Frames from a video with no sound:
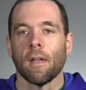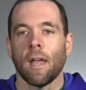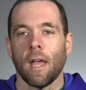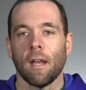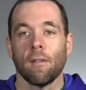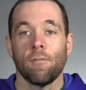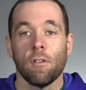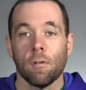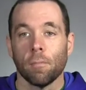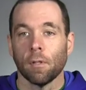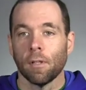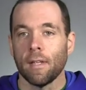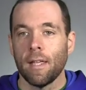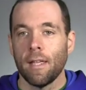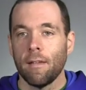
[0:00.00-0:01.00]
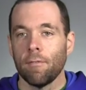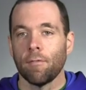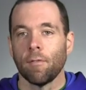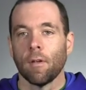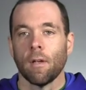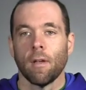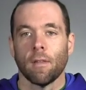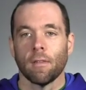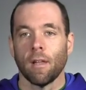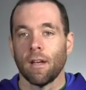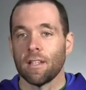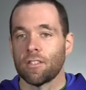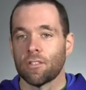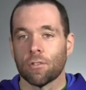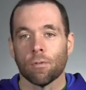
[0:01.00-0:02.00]
And if you believe that
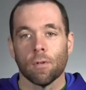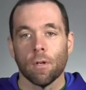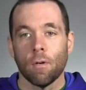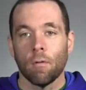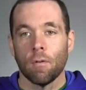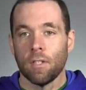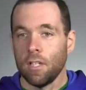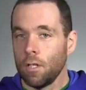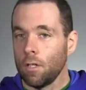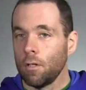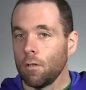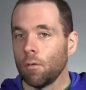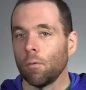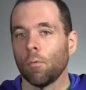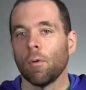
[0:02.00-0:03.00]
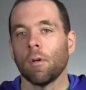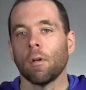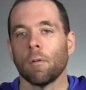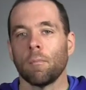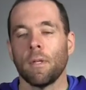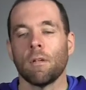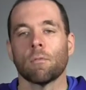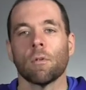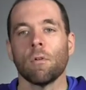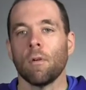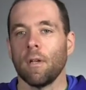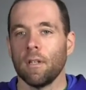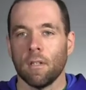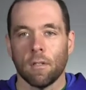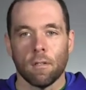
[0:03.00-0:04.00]
it's true, you will be
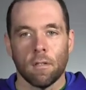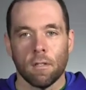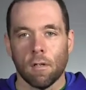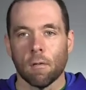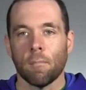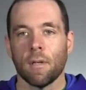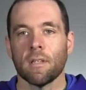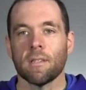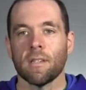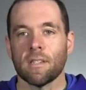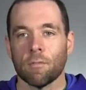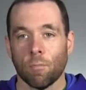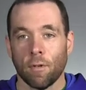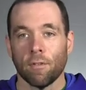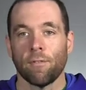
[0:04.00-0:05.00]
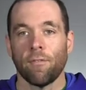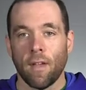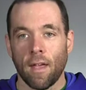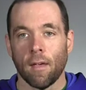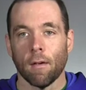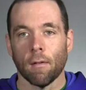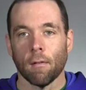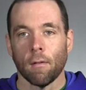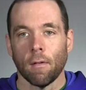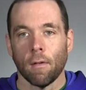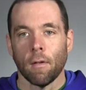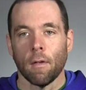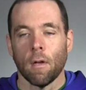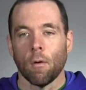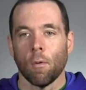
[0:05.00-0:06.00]
ruined. Your business will fail.
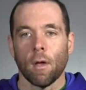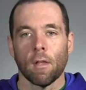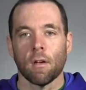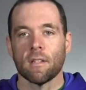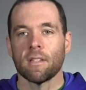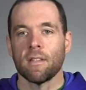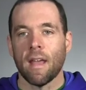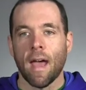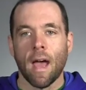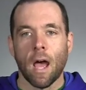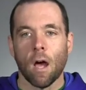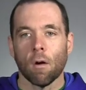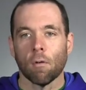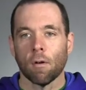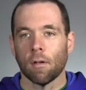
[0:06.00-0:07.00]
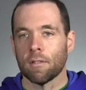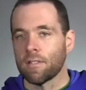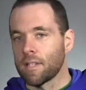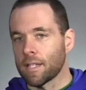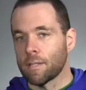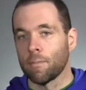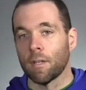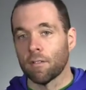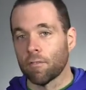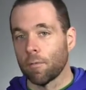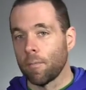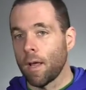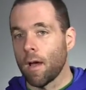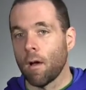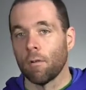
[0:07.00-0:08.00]
Whether it's now or 6 months
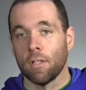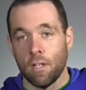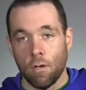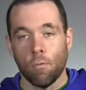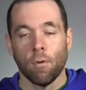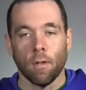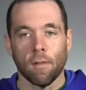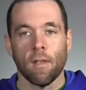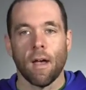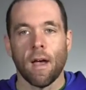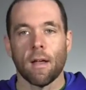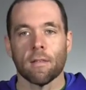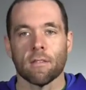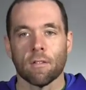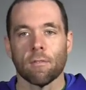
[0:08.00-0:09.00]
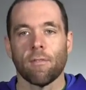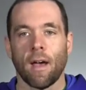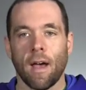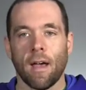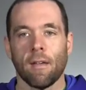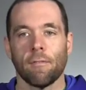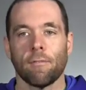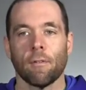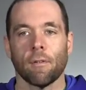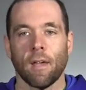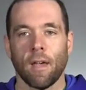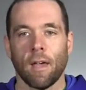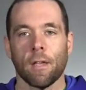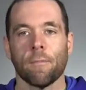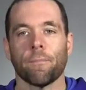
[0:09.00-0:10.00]
from now, you will not survive,
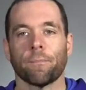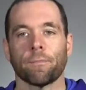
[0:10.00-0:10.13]
okay?